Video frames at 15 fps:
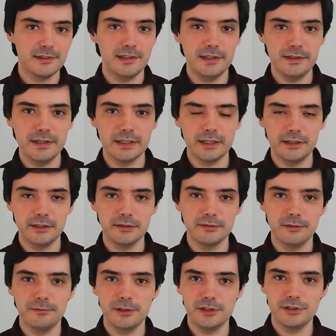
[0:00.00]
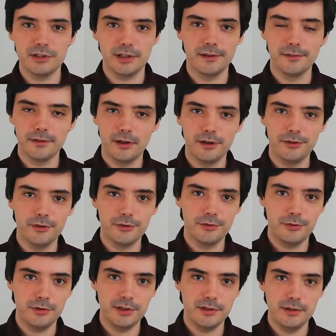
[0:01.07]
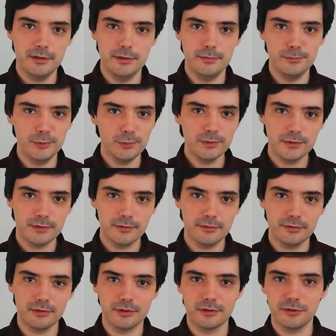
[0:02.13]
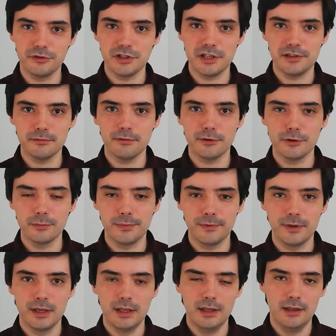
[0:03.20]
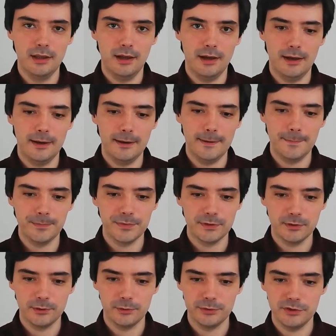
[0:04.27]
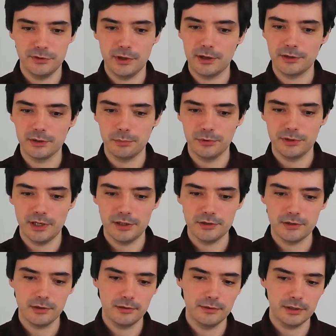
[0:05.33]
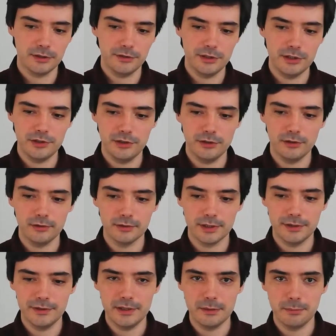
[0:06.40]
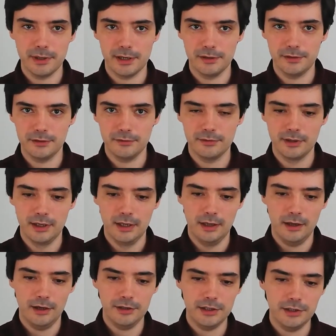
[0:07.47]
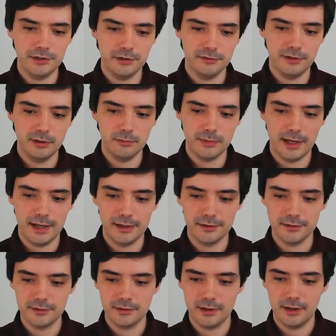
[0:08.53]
indicative, the Finnish has other 3 moods for conjugating verbs. So these are the potential, the conditional, and the imperative. And each of them has